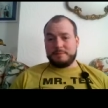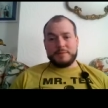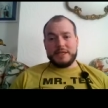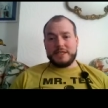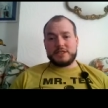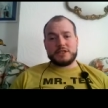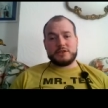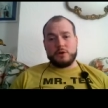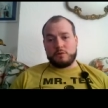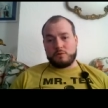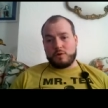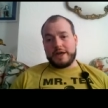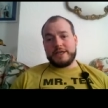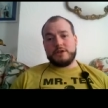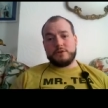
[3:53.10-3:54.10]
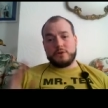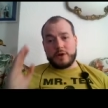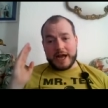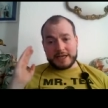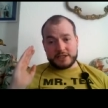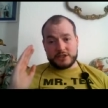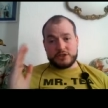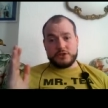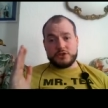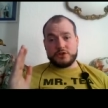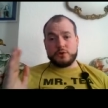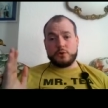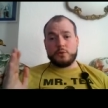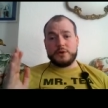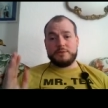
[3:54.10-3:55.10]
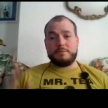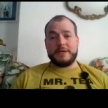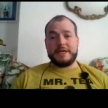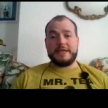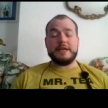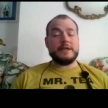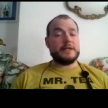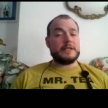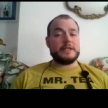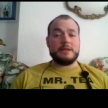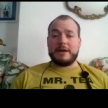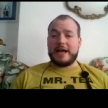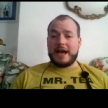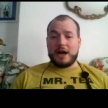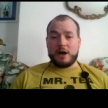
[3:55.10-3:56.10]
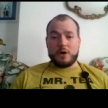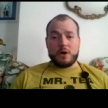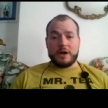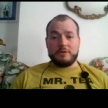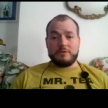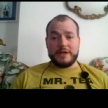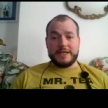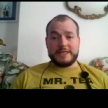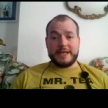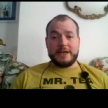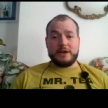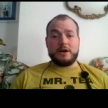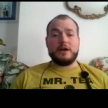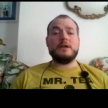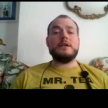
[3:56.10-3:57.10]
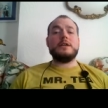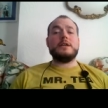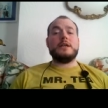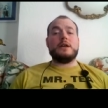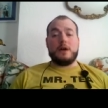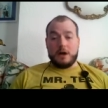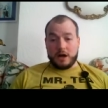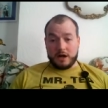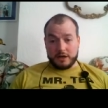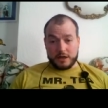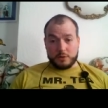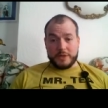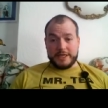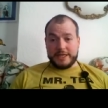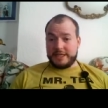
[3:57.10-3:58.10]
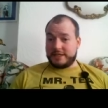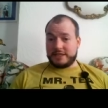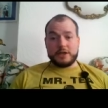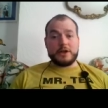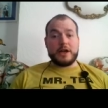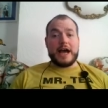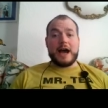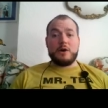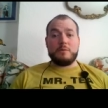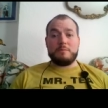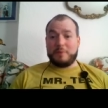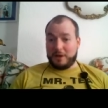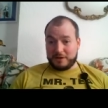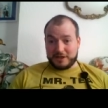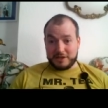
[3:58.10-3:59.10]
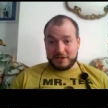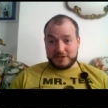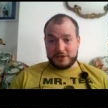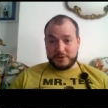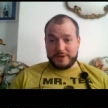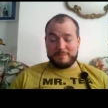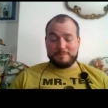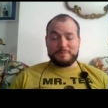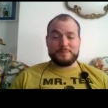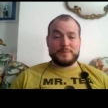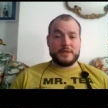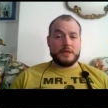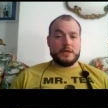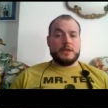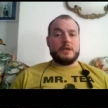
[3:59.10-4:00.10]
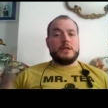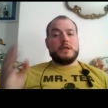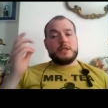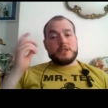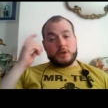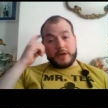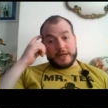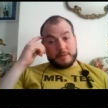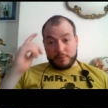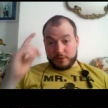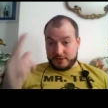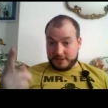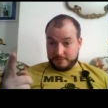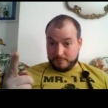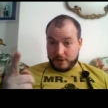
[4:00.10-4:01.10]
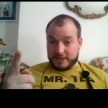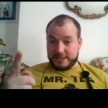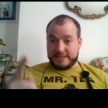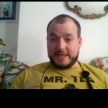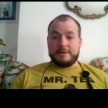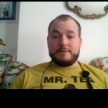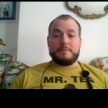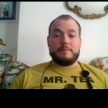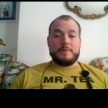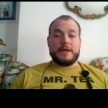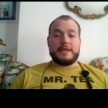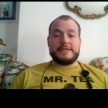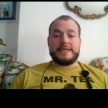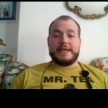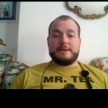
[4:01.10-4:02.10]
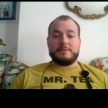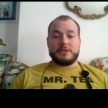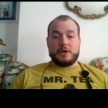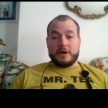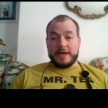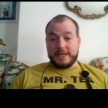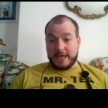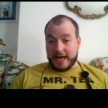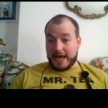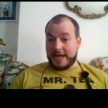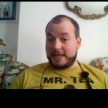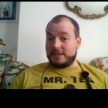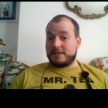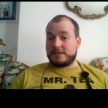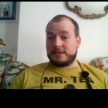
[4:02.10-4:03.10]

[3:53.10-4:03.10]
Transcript: It's just not right. Your attitude should always be, no matter how high rated they are, I'm going to win this. I don't know how, but I'm going to do it. So I had a positive mindset as the game started, and